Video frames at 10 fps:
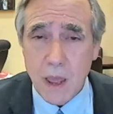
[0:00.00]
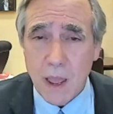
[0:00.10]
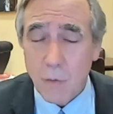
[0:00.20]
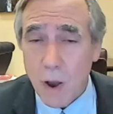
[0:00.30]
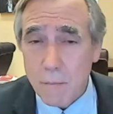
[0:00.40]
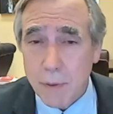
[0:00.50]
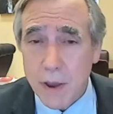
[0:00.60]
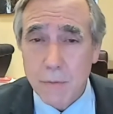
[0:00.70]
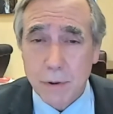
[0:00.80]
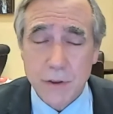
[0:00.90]
And what
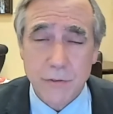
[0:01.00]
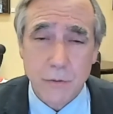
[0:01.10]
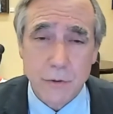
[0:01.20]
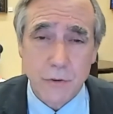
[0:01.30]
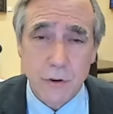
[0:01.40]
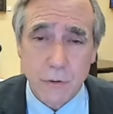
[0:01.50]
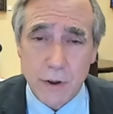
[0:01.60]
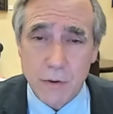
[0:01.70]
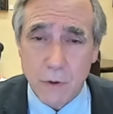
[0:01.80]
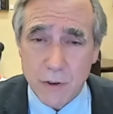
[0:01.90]
better place to restore
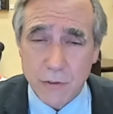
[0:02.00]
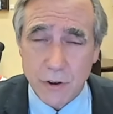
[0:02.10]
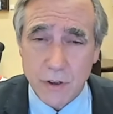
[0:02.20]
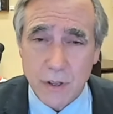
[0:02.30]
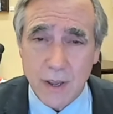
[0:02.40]
greater Russia